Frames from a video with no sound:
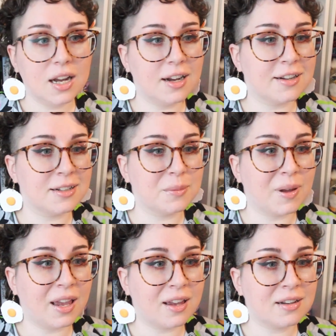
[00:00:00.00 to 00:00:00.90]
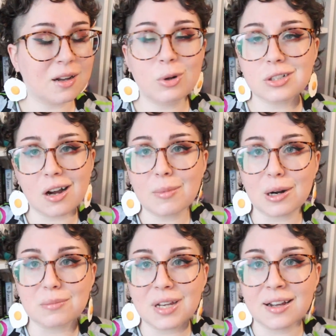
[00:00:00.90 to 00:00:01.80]
and I want to talk
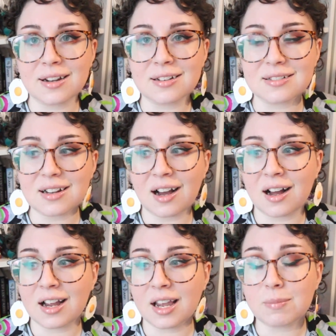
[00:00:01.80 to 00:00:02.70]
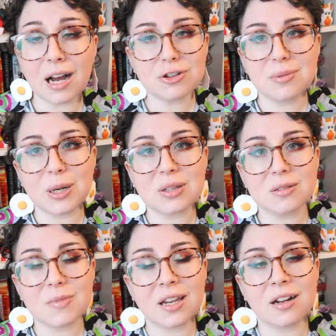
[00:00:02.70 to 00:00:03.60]
about them, and I am passionate about
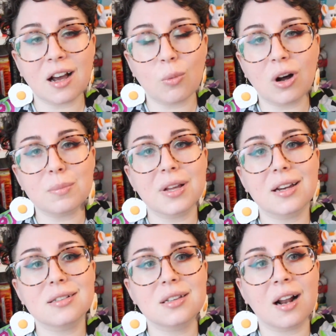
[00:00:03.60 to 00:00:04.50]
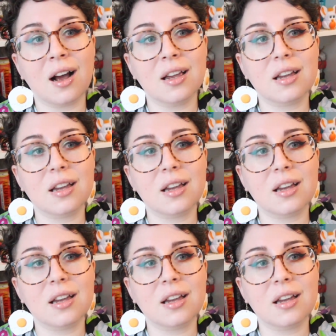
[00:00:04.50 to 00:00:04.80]
them, and I want a place that I